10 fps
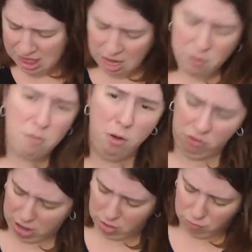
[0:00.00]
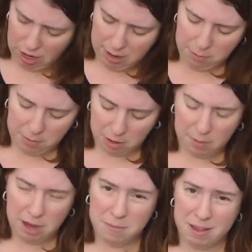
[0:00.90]
mostly grape, but there might have
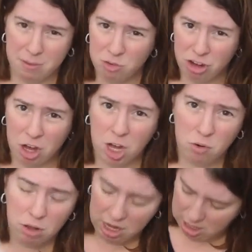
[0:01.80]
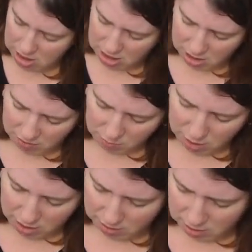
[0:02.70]
been some cherry Kool-Aid in there as well.
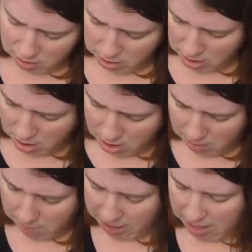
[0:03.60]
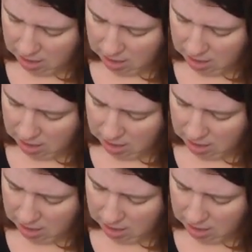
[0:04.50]
But